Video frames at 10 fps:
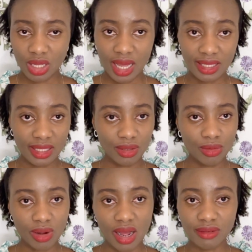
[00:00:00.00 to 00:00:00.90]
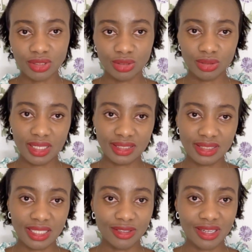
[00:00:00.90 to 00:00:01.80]
I think we'll have to do that
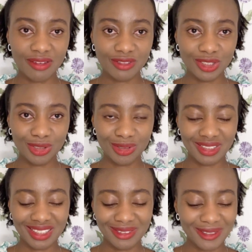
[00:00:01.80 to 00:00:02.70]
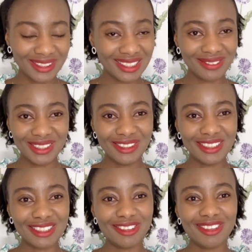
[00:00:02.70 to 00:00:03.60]
in another video because this
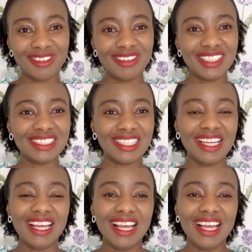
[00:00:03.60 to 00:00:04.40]
video is long already.